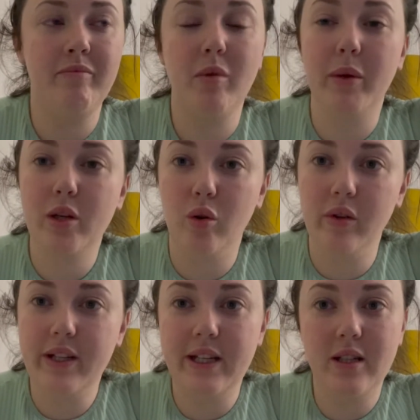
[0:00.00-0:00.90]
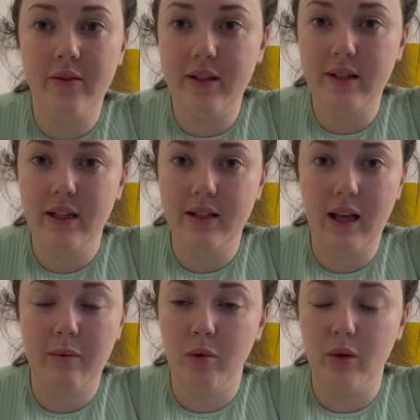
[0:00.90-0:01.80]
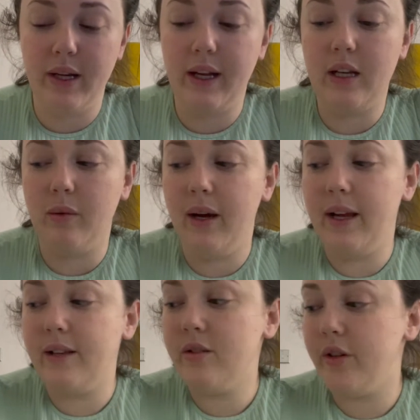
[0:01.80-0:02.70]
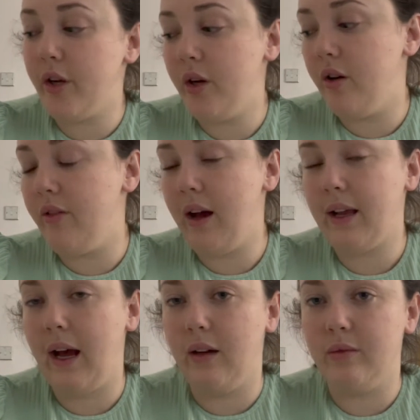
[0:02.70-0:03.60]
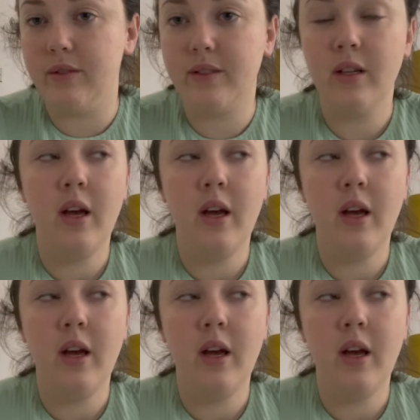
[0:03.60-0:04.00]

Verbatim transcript: but we'd already done the deed that morning anyway, so I don't know if that counts.